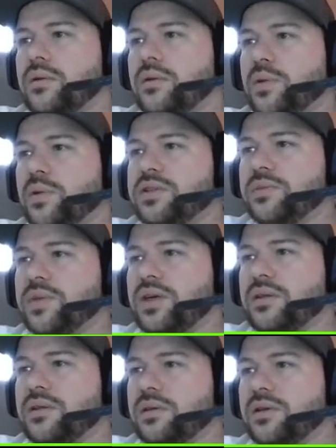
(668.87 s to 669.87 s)
Puts them in a
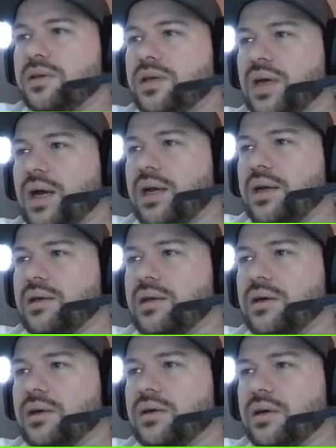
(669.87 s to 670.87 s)
3rd and 9
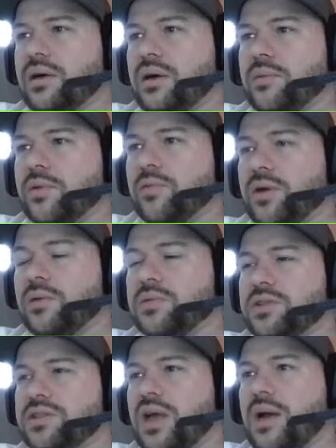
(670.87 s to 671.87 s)
here. If we
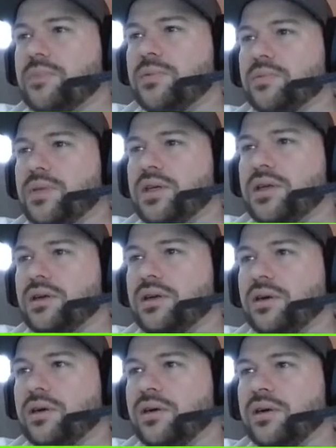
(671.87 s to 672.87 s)
don't stop them
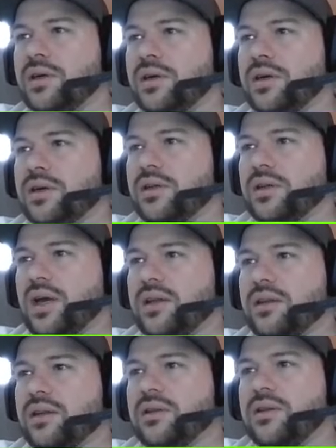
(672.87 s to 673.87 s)
here,
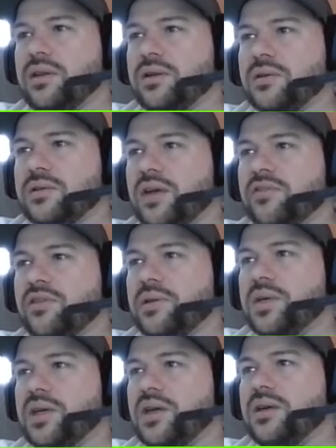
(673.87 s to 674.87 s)
then they'll definitely
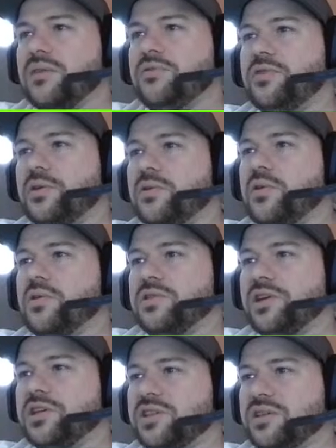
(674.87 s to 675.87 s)
be getting to field goal
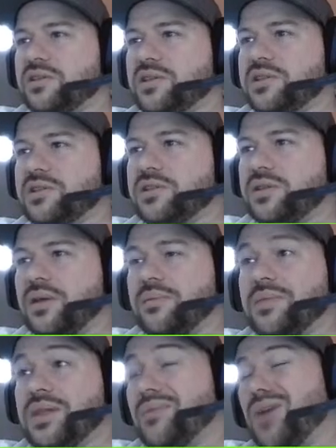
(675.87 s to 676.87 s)
range at least.
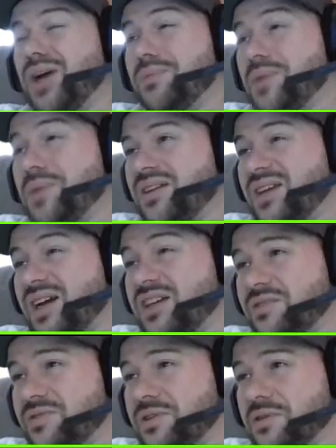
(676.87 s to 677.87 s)
They might be on the edge
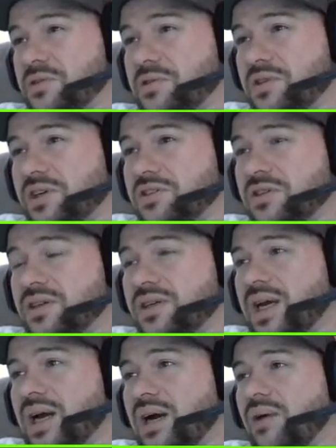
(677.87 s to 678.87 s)
of field goal range right
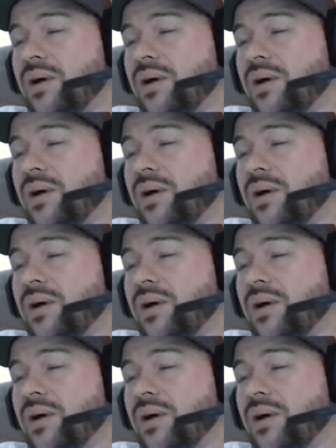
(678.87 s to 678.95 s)
now.